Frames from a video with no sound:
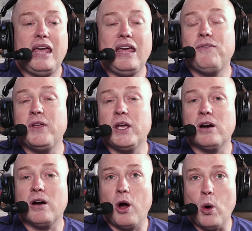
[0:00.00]
If
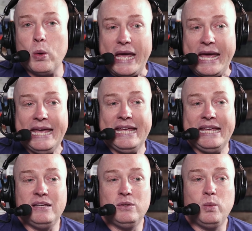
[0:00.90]
you're okay
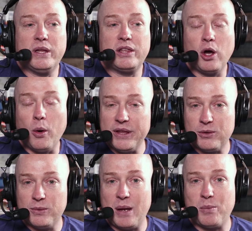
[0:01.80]
with going
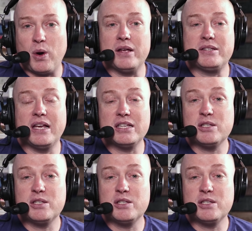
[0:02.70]
through that process,